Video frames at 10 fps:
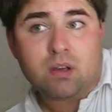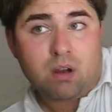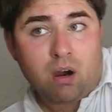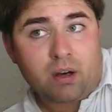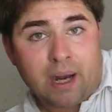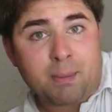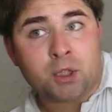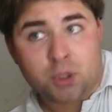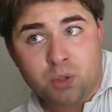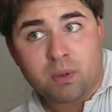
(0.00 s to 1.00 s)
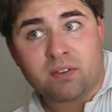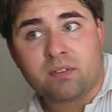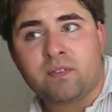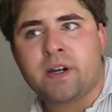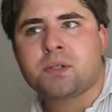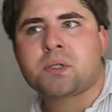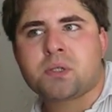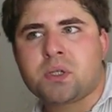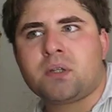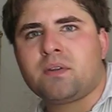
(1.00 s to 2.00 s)
are coming through with Financial
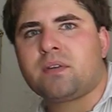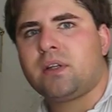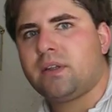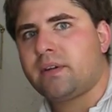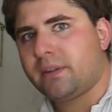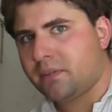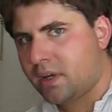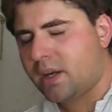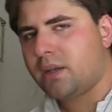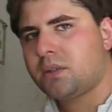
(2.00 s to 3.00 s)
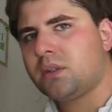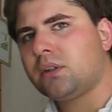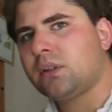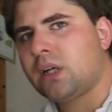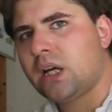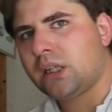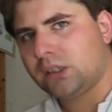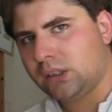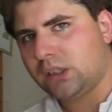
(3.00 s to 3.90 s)
City 3D rendering engine, and